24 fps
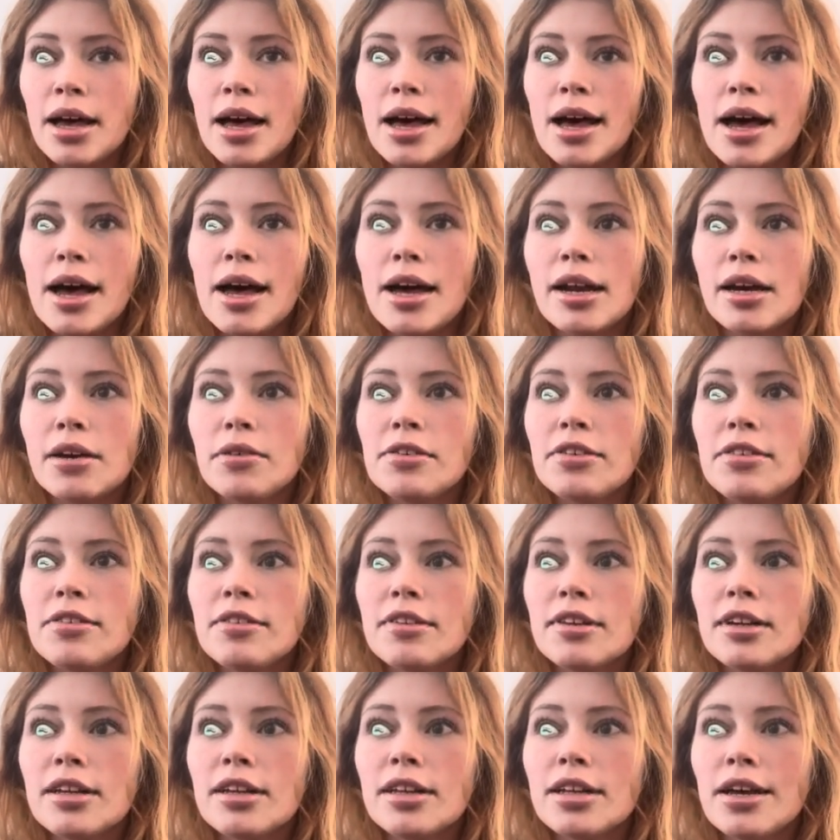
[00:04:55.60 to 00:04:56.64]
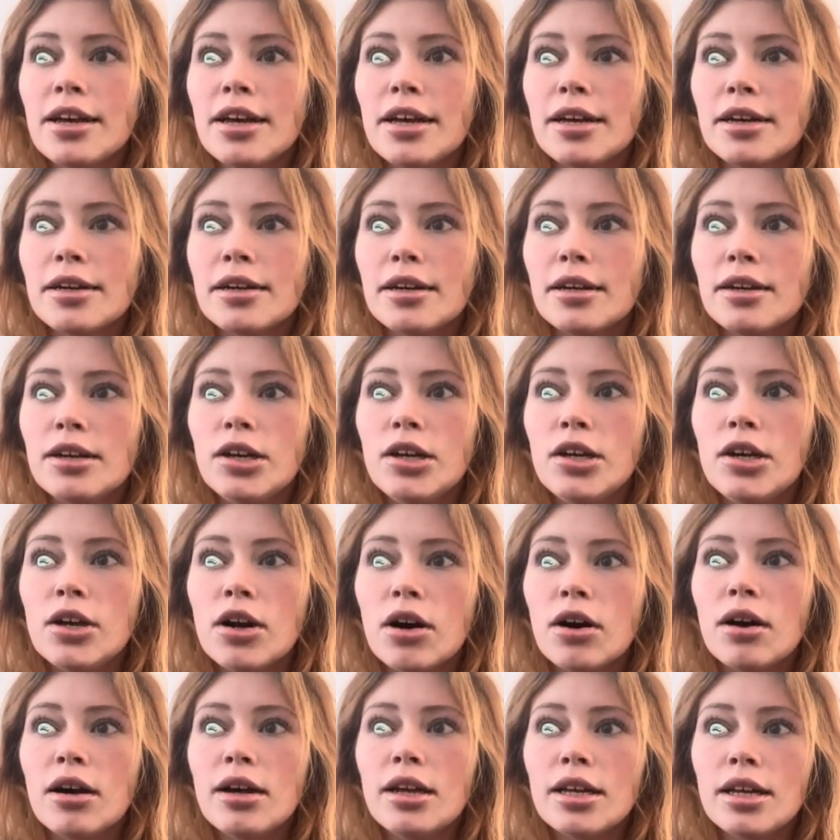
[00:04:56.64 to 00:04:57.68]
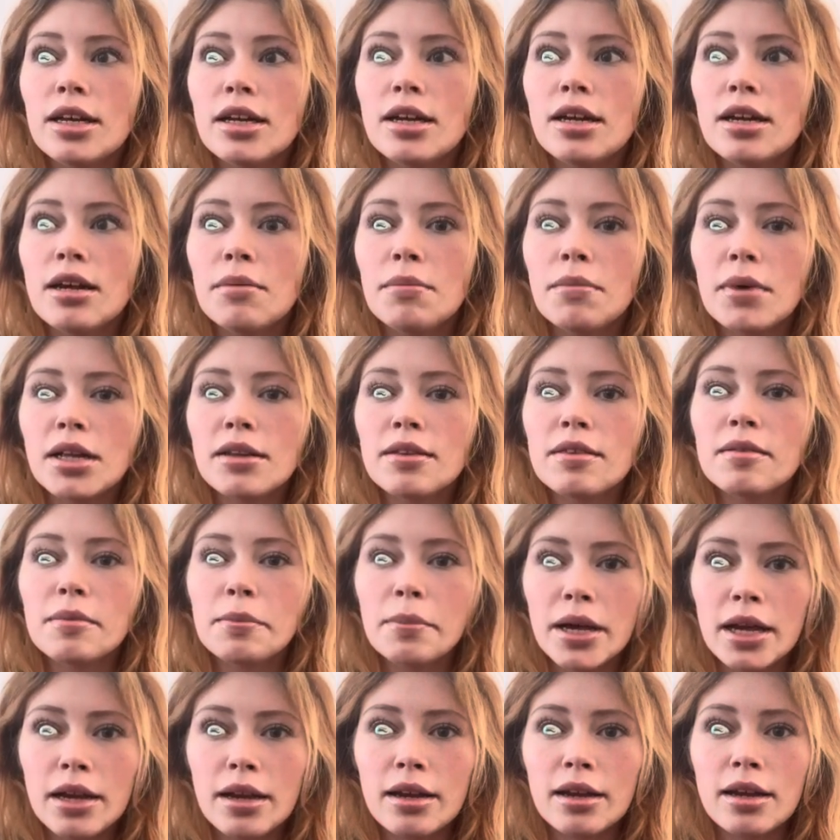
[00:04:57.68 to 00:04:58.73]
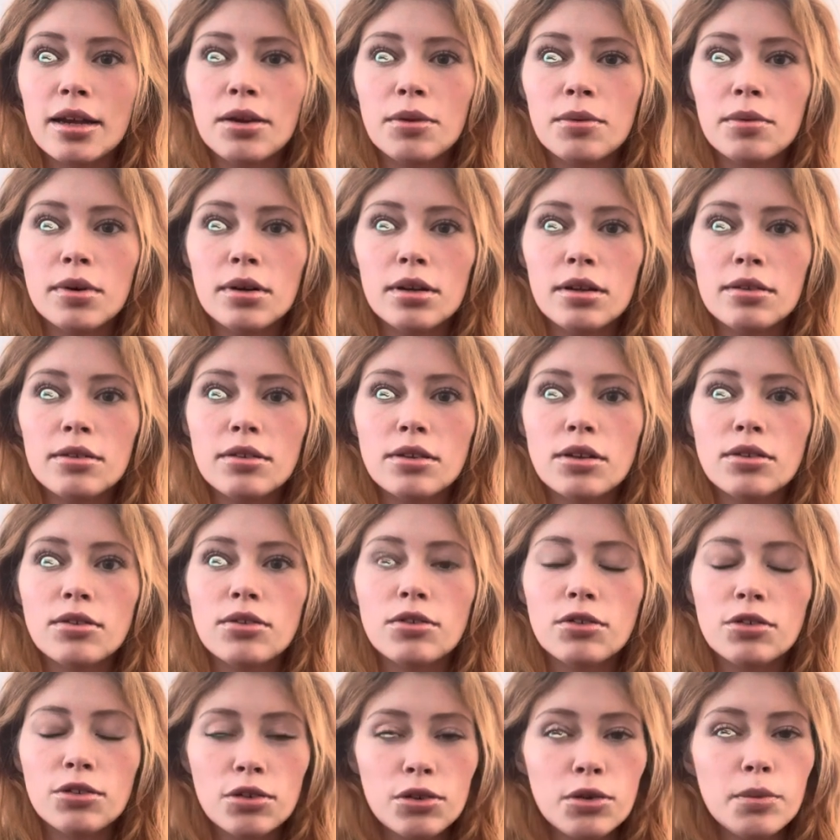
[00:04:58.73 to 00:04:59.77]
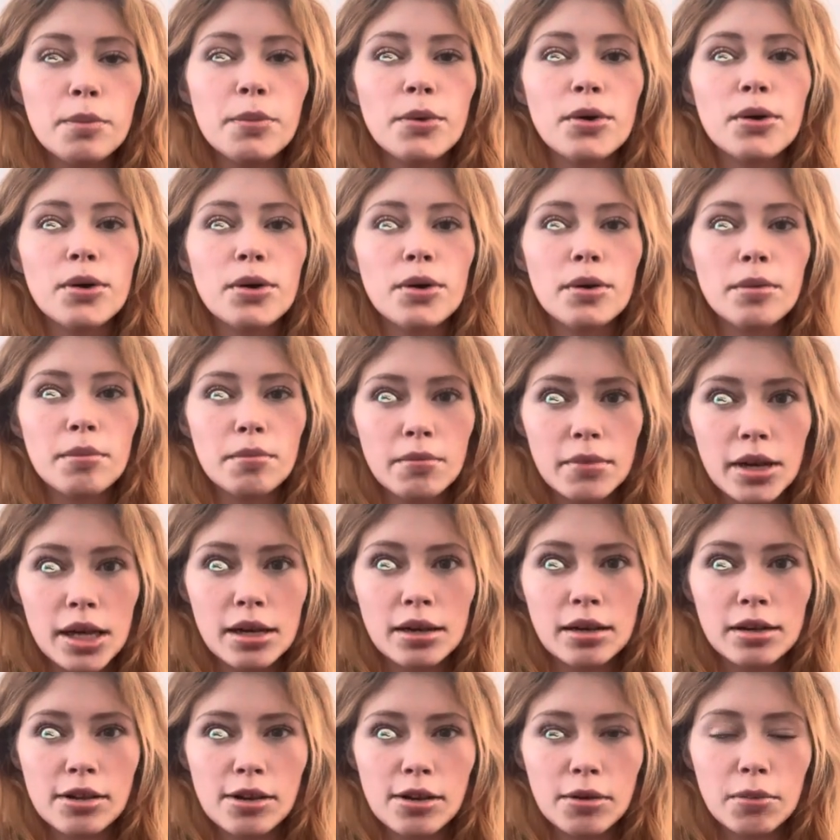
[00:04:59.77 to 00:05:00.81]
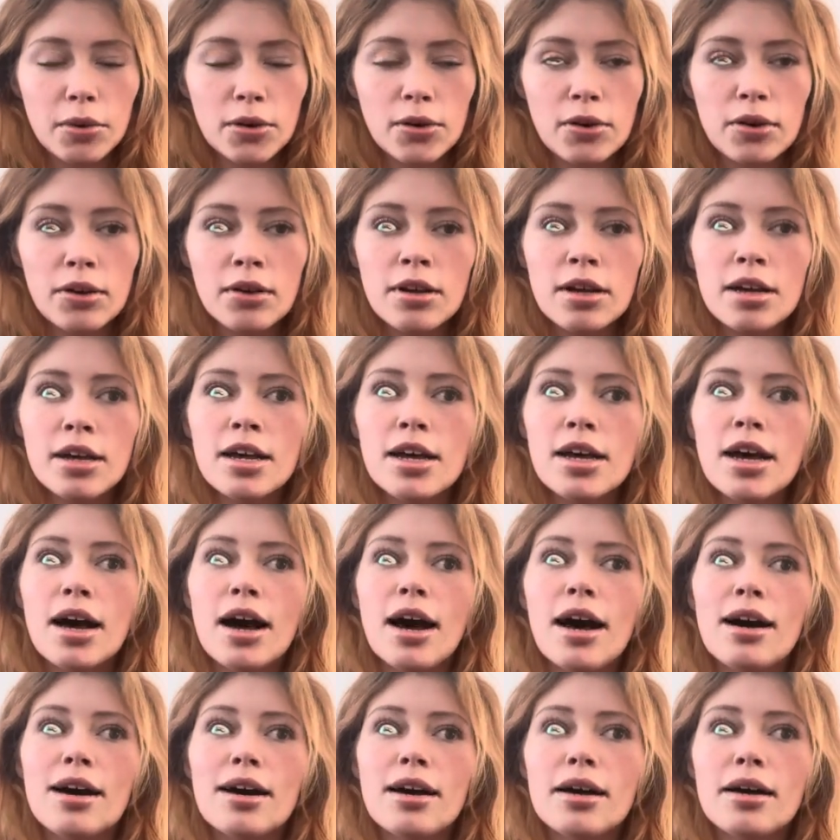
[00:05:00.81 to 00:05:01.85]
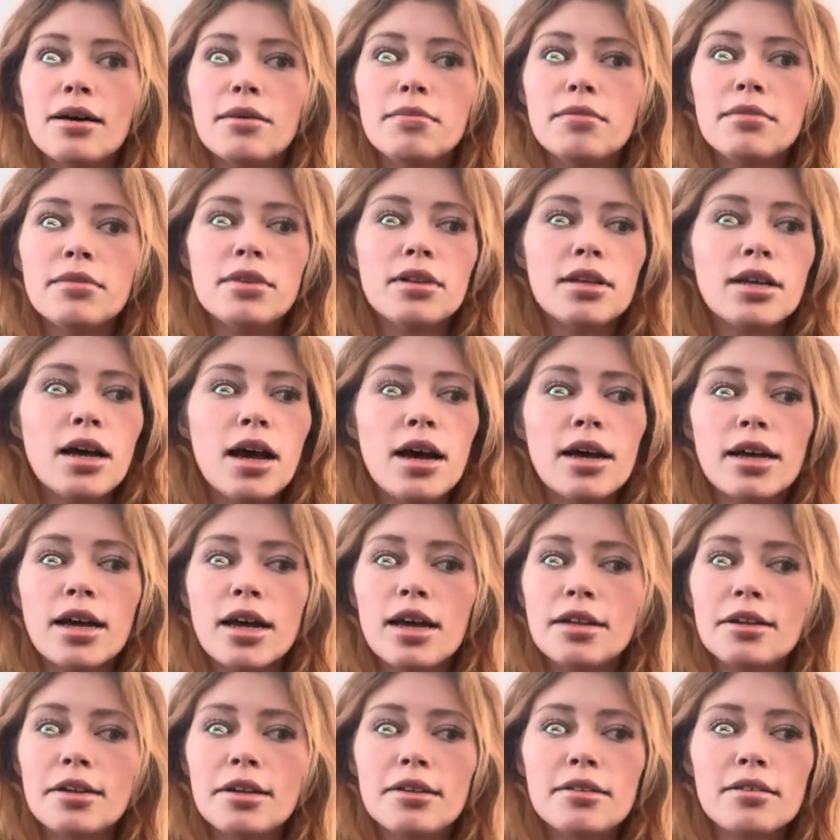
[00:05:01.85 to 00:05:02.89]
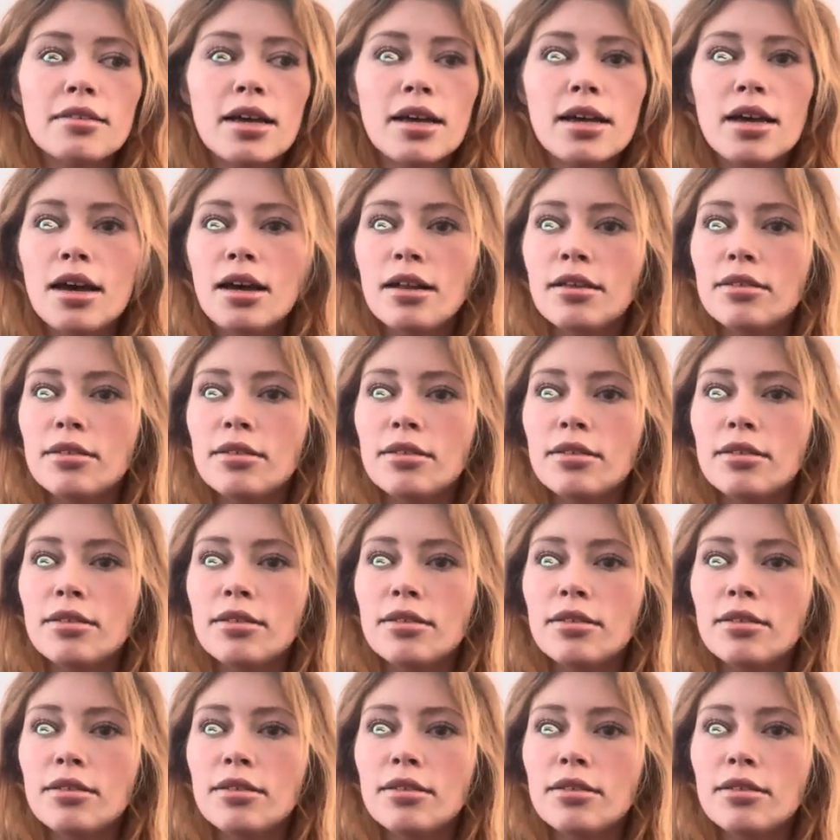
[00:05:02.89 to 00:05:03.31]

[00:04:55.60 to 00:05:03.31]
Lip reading: and I was still like not in immense pain. It was super manageable. Again, just like a